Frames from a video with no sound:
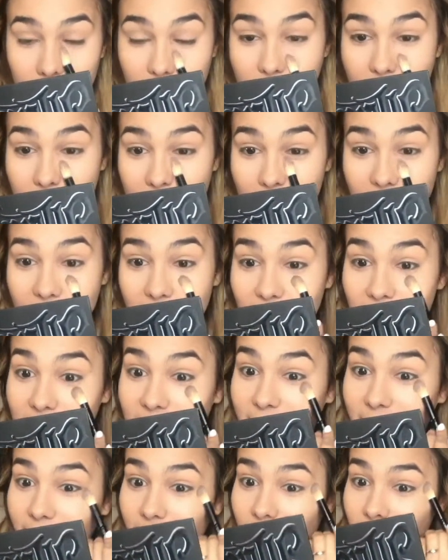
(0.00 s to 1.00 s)
I
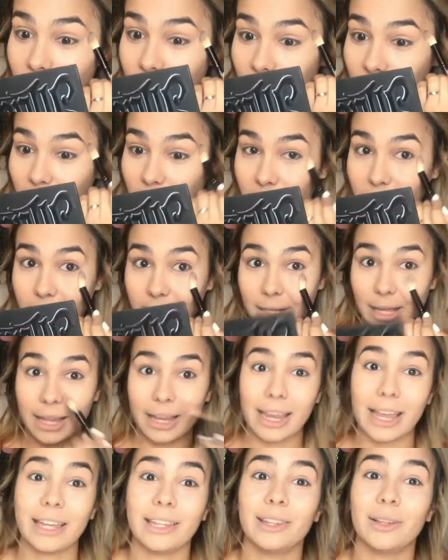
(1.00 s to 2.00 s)
have,
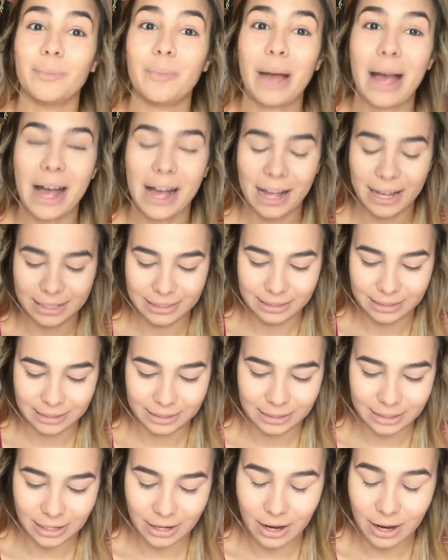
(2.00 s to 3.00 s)
like in the
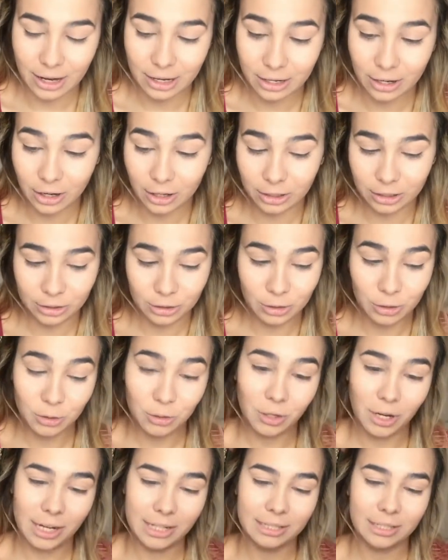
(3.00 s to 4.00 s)
past, gone too
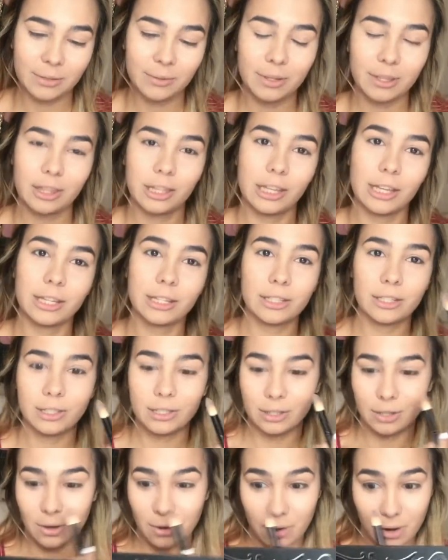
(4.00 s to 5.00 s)
crazy with it,
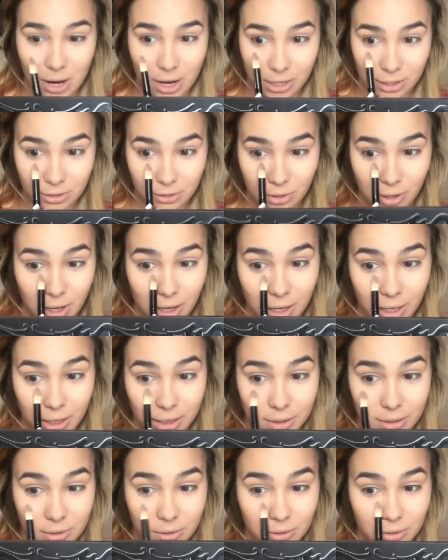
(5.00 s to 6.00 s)
so I
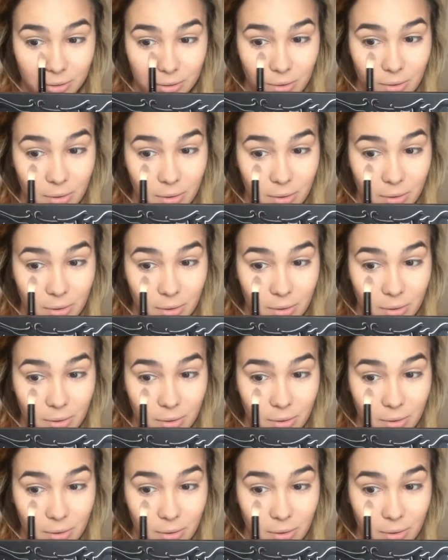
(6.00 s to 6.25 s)
try to